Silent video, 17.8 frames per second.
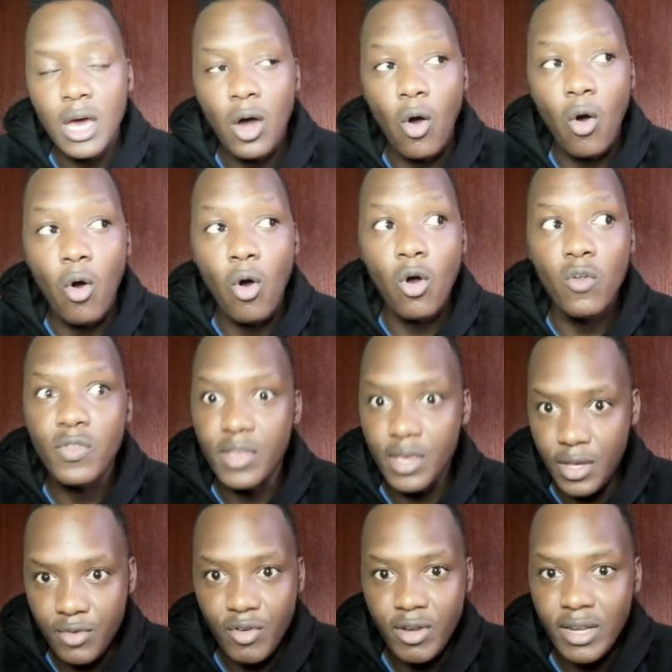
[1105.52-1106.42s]
or
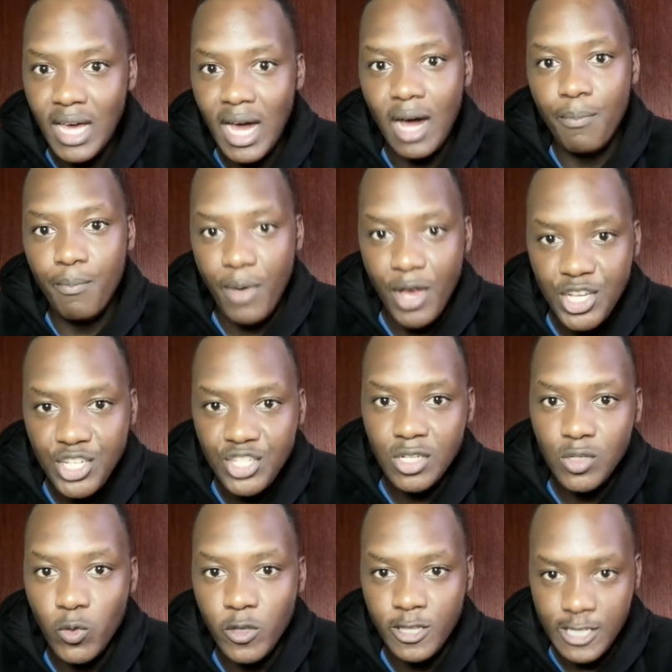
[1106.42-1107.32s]
they really are
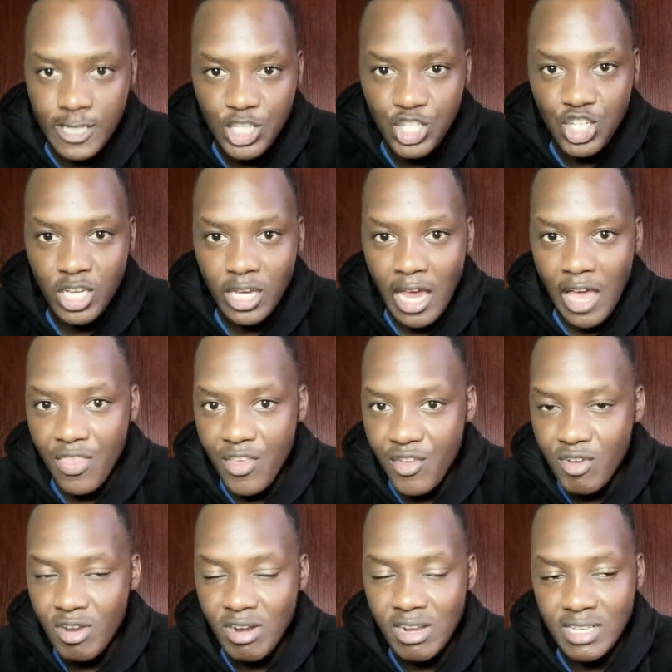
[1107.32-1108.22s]
passionate with teaching and
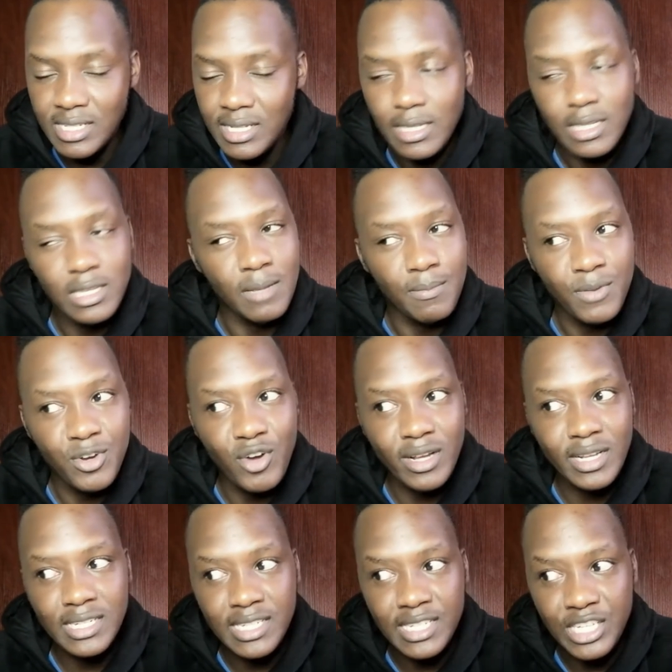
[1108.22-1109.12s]
they realize, let me
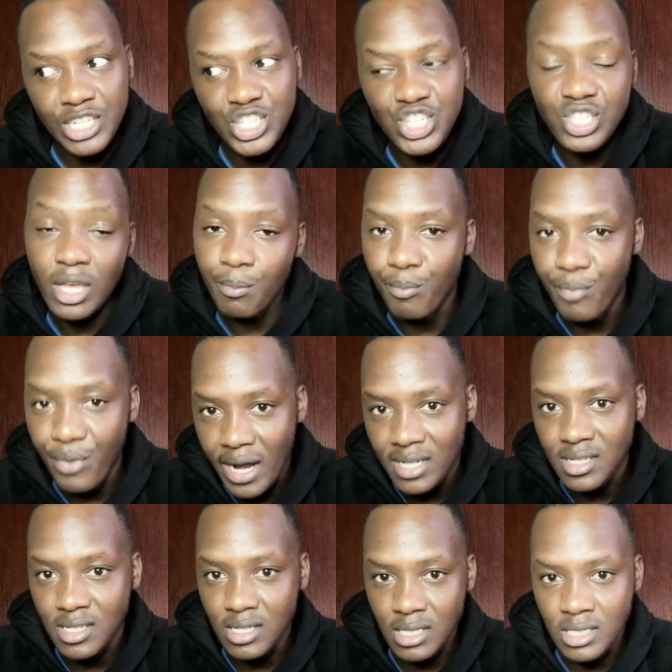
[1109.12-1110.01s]
rather teach than
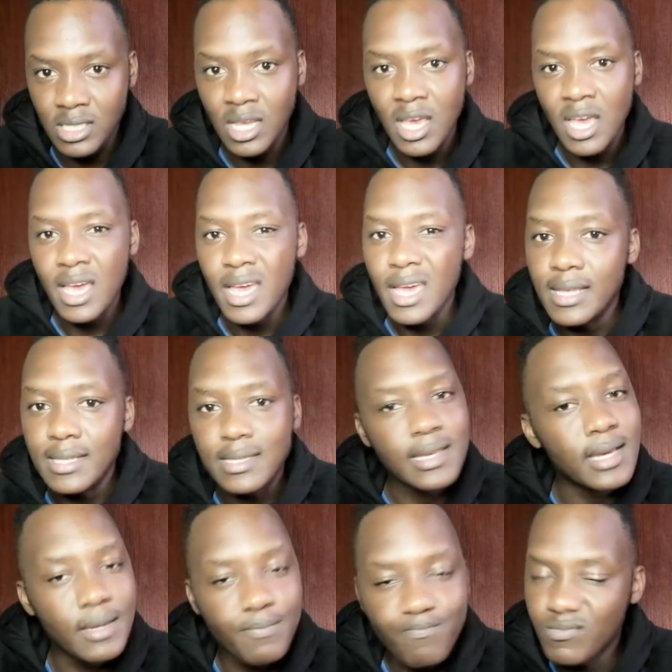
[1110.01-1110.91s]
practice.
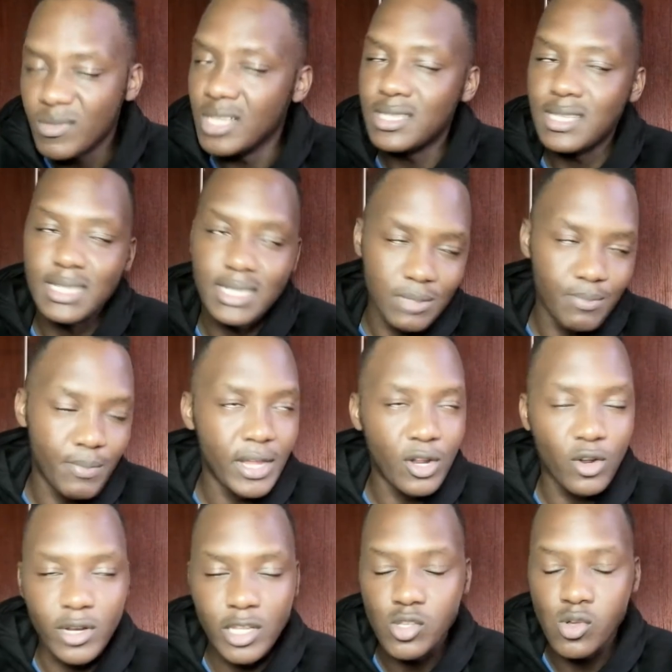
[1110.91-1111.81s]
It's a
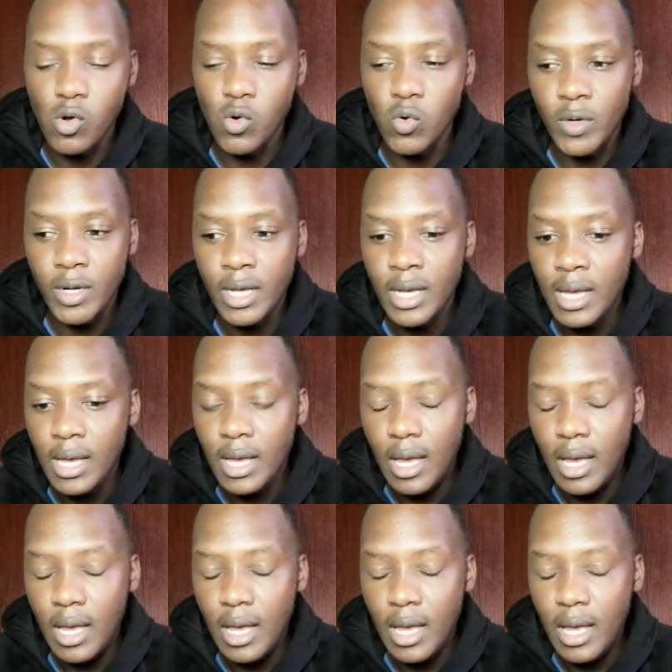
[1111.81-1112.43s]
debate on its own.